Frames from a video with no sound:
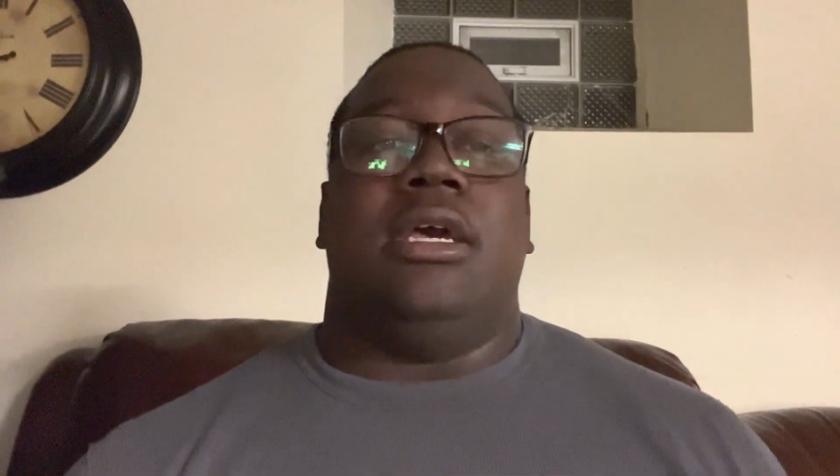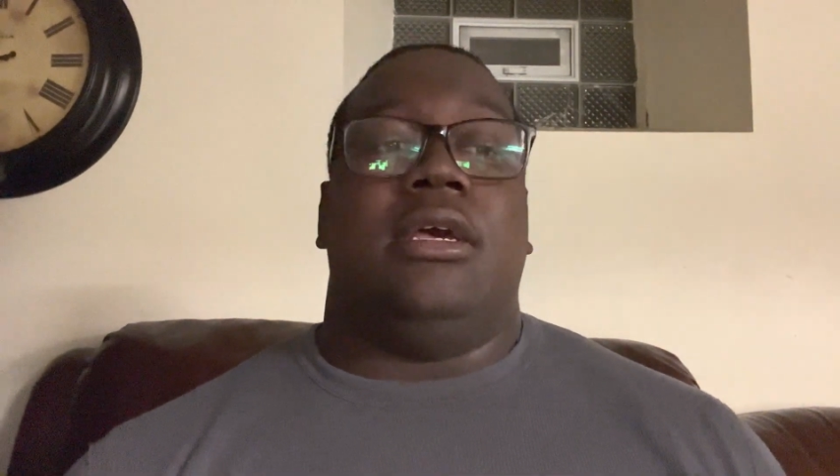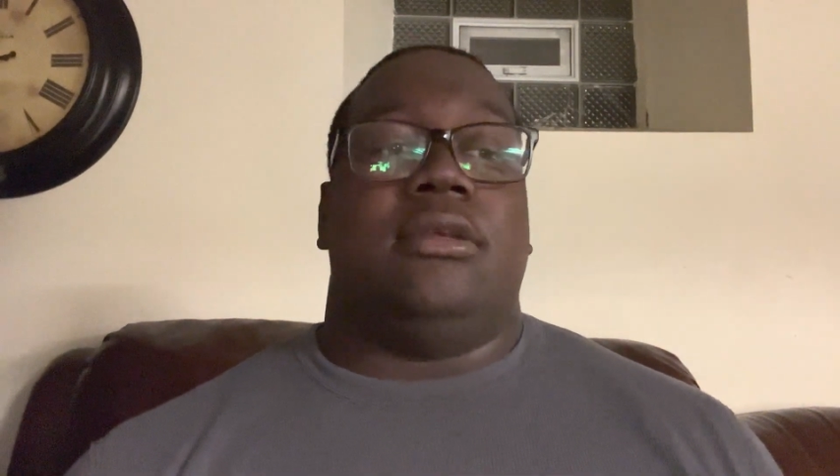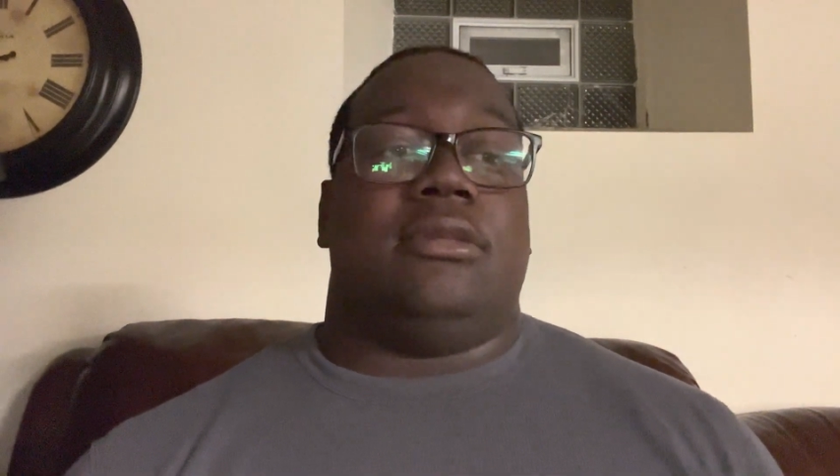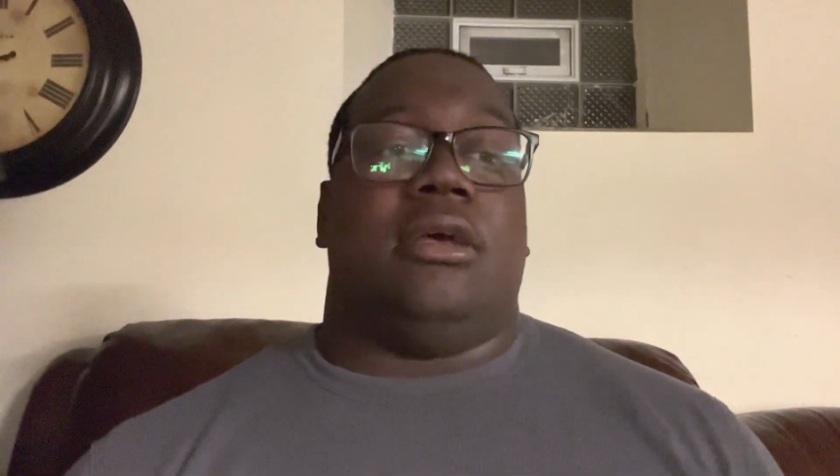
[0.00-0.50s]

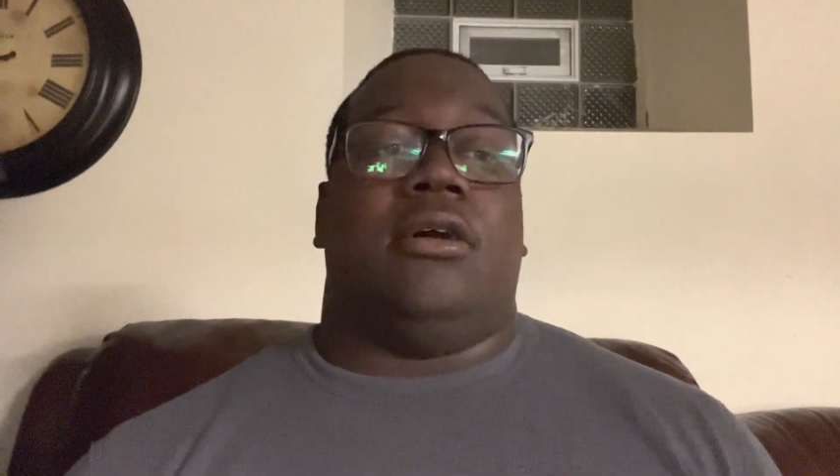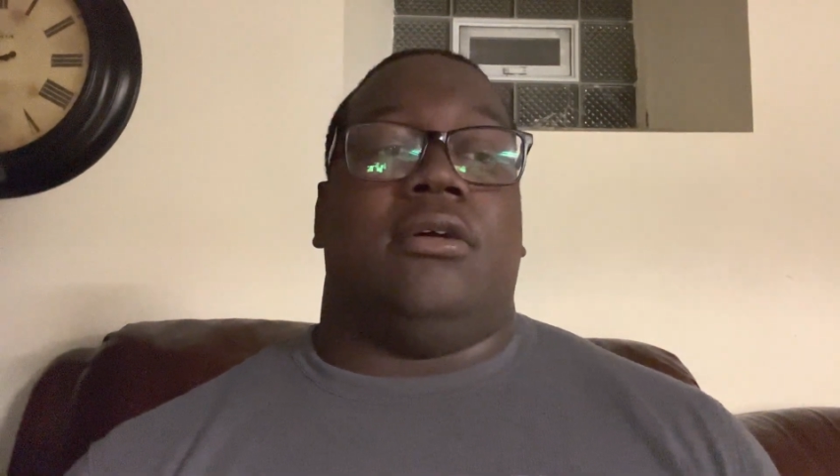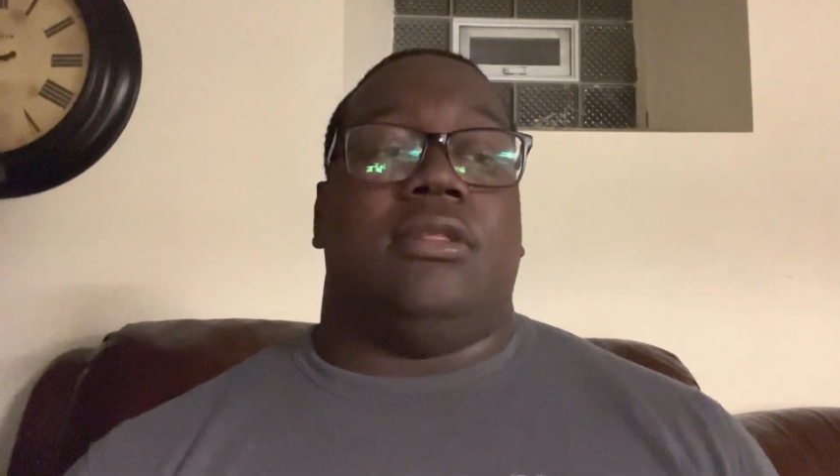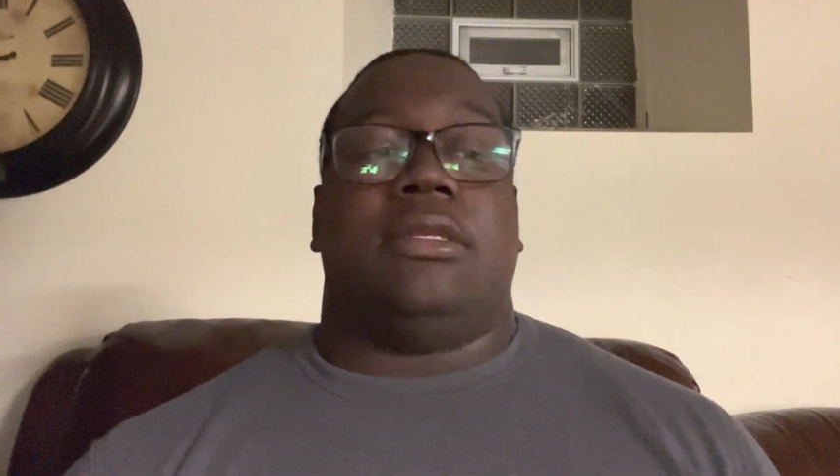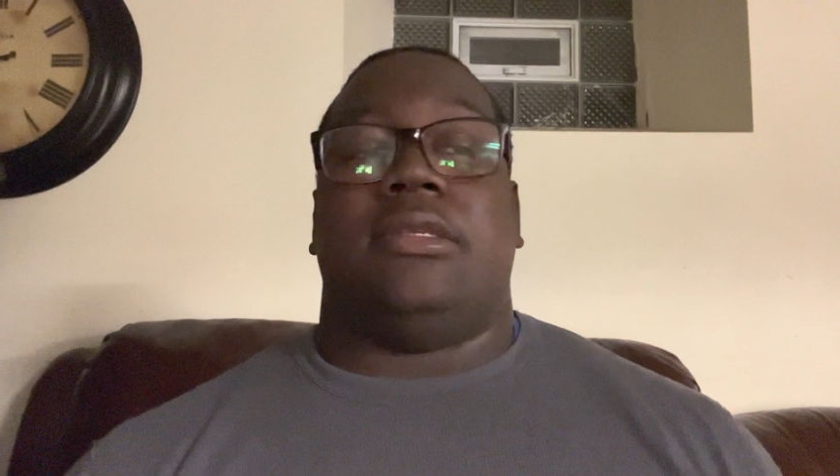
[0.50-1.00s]
So
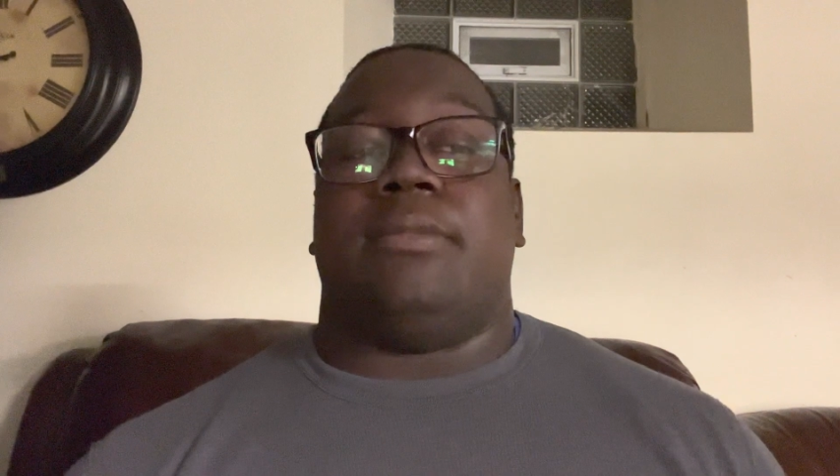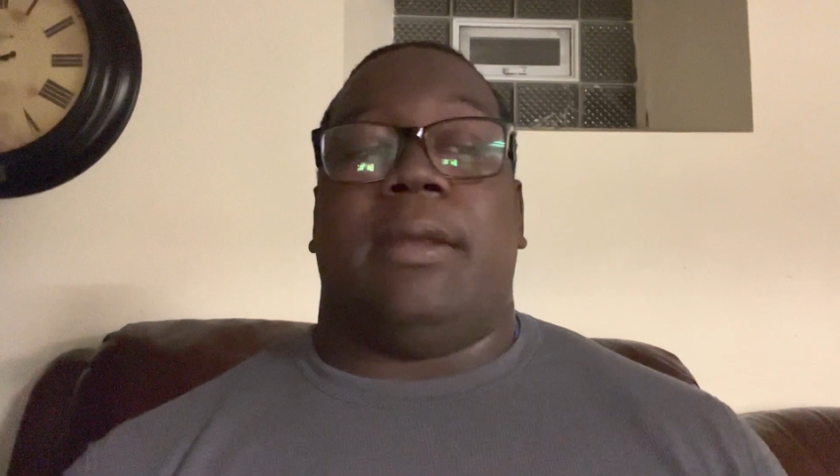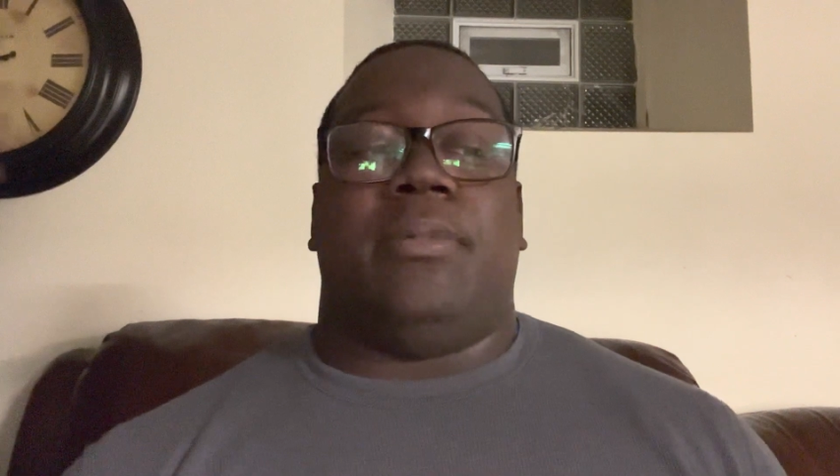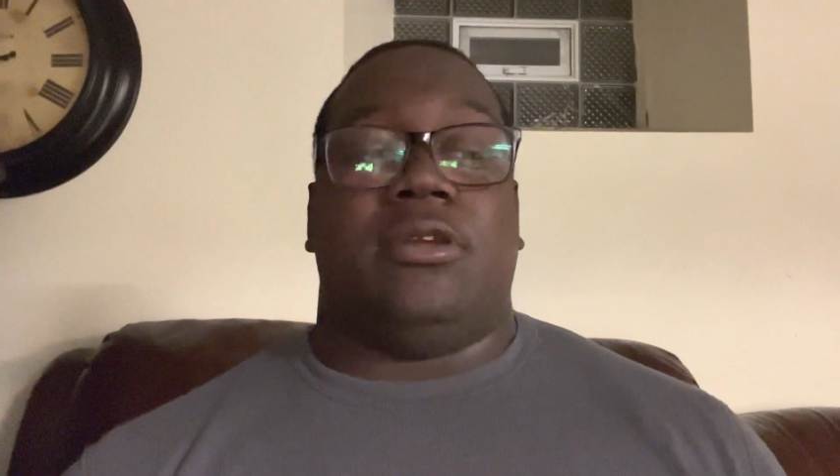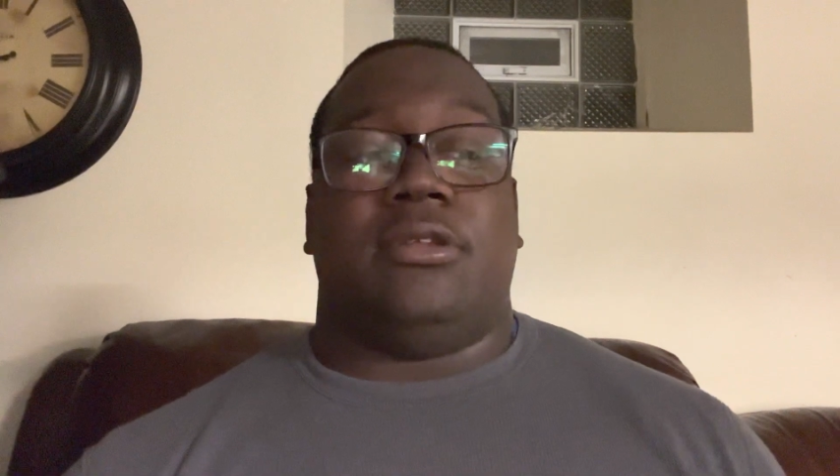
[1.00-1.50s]
this is my
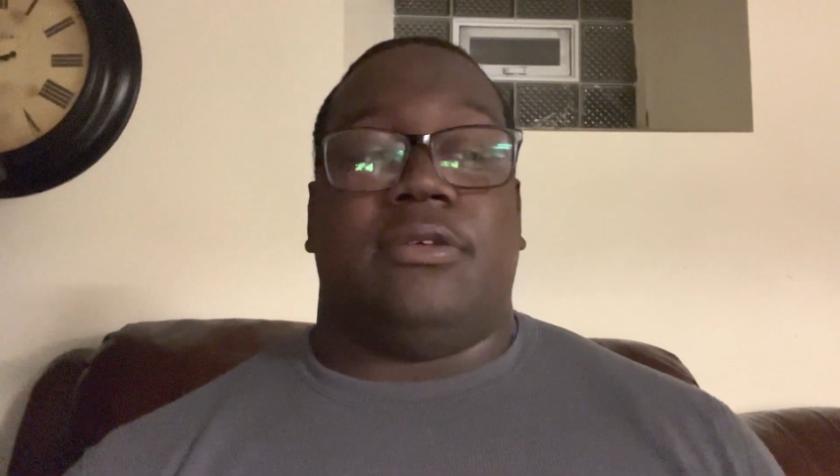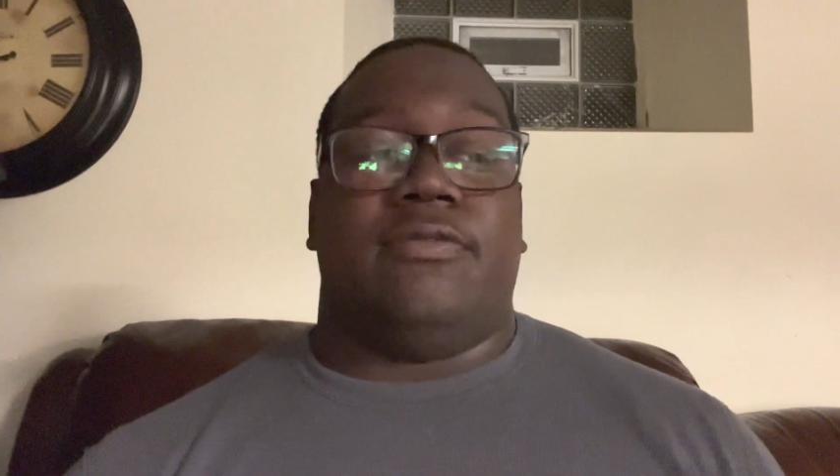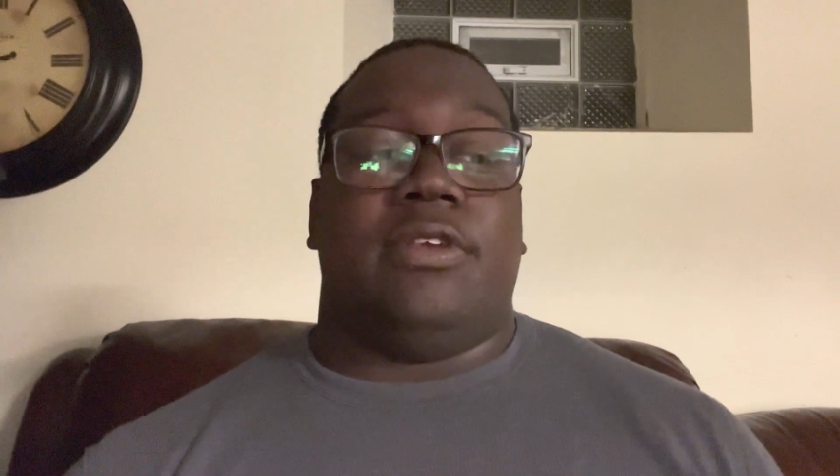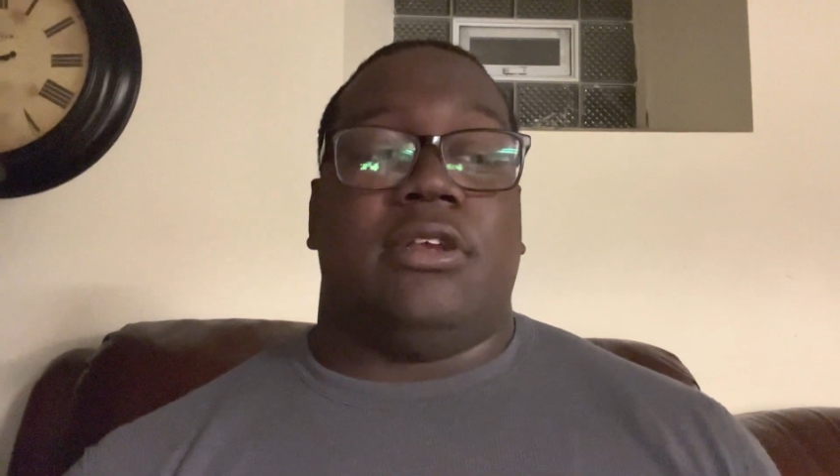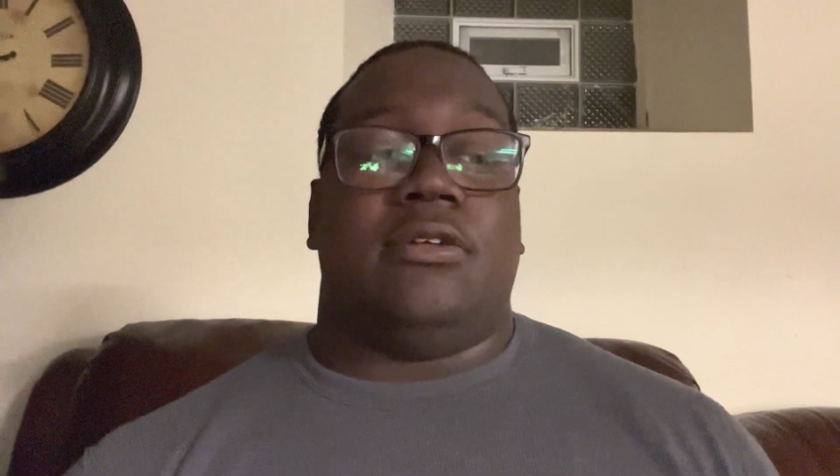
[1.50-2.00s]
personal
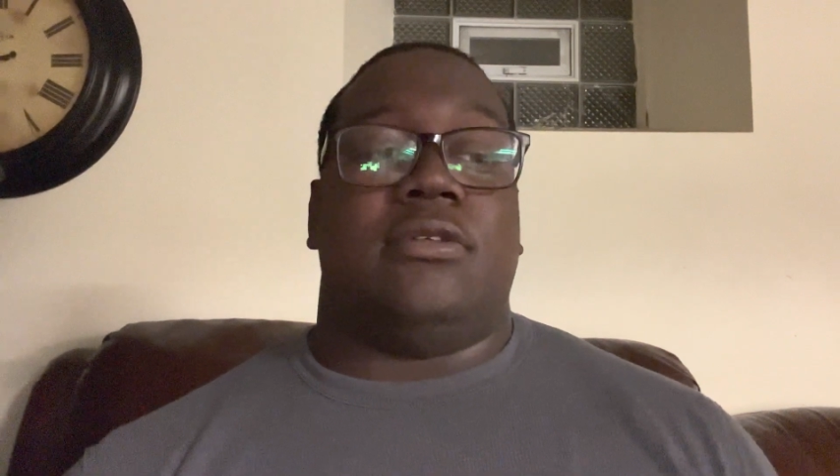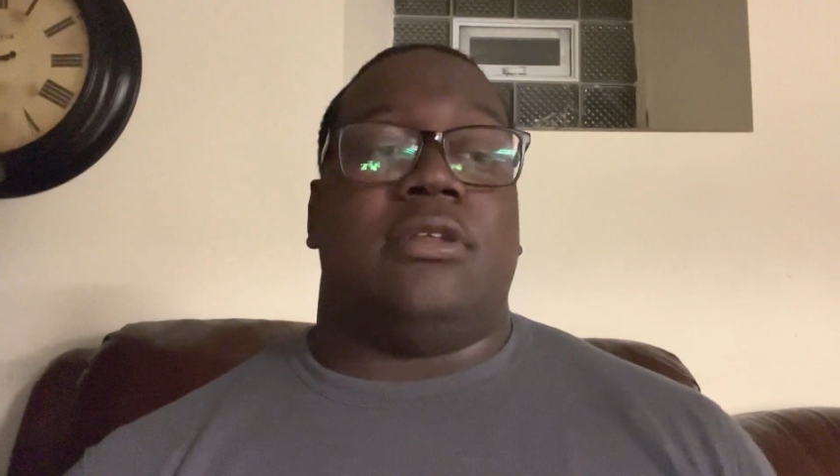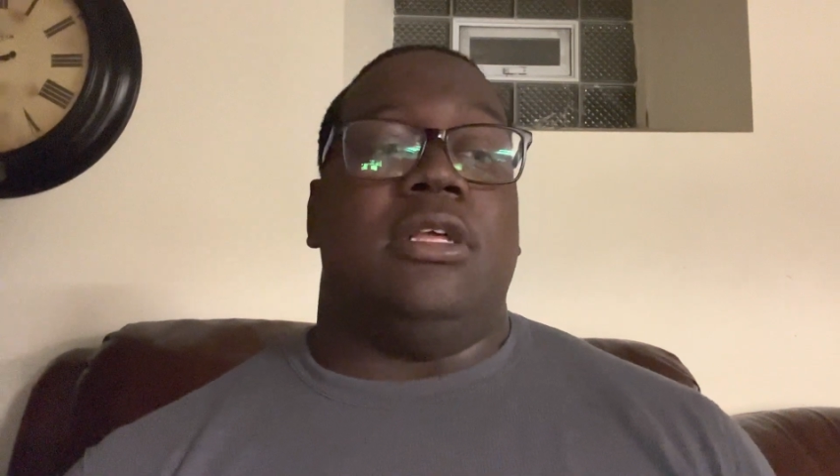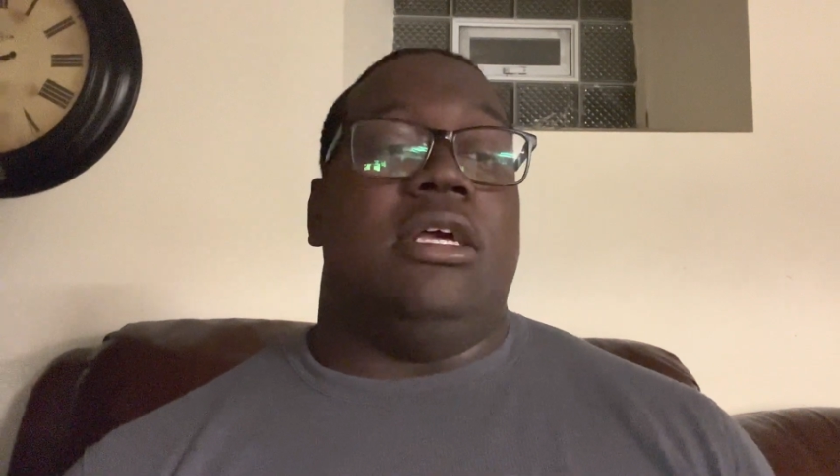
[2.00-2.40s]
vehicle.